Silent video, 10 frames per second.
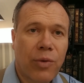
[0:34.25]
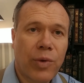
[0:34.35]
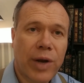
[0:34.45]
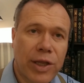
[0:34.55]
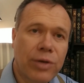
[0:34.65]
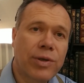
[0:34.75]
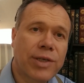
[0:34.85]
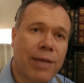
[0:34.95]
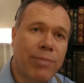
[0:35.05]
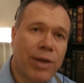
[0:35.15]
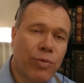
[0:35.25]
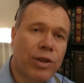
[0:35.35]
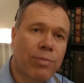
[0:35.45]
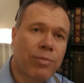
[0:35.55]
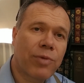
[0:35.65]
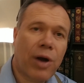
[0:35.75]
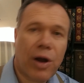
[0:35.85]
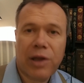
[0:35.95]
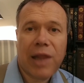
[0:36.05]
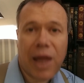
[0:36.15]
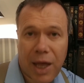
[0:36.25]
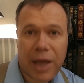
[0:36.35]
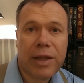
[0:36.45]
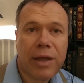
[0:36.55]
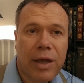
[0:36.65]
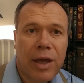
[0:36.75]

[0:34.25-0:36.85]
What I do is I meet with them online.